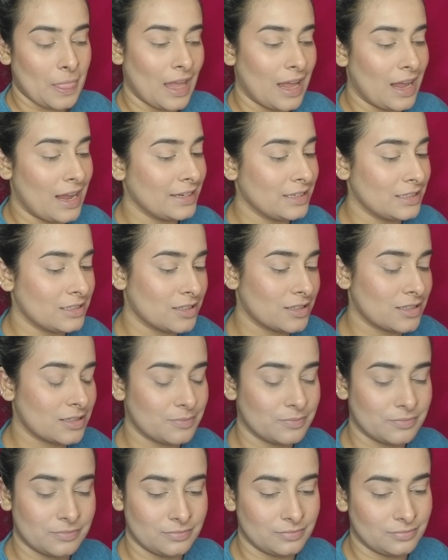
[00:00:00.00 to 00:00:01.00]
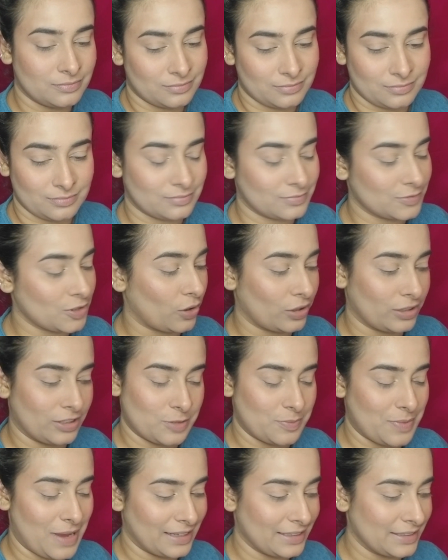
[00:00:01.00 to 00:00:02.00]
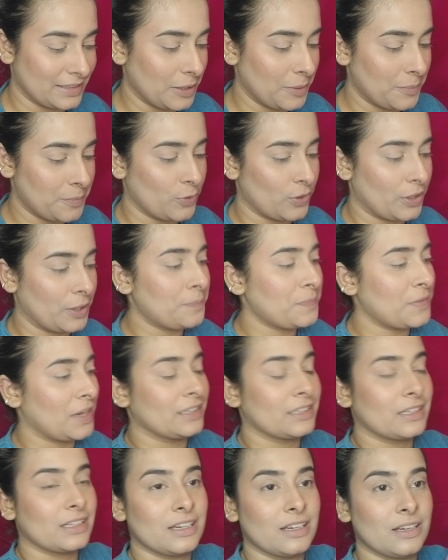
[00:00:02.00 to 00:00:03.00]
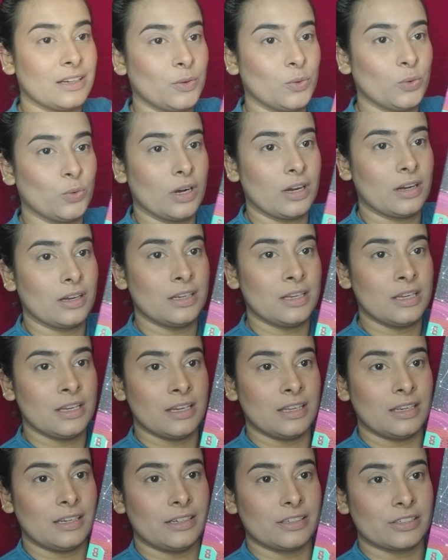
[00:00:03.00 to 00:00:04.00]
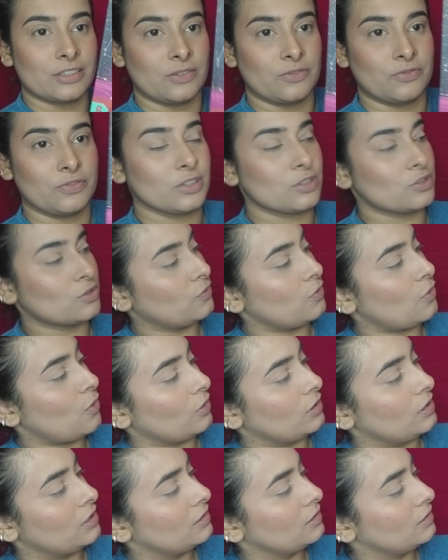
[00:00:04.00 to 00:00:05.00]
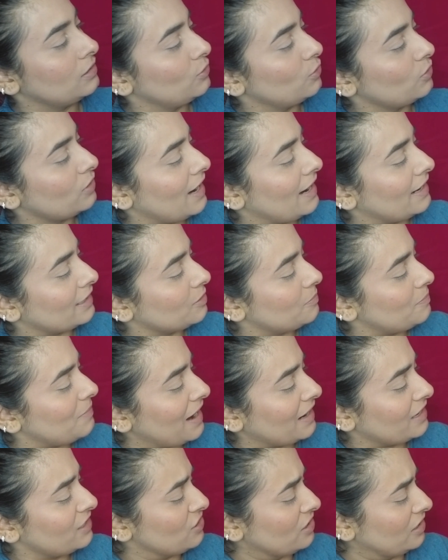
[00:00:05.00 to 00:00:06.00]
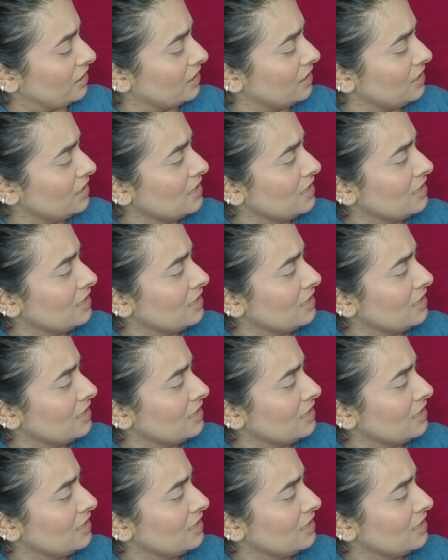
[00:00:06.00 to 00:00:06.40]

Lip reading: I just got this palette. Okay. And listen, first of all, look at the packaging.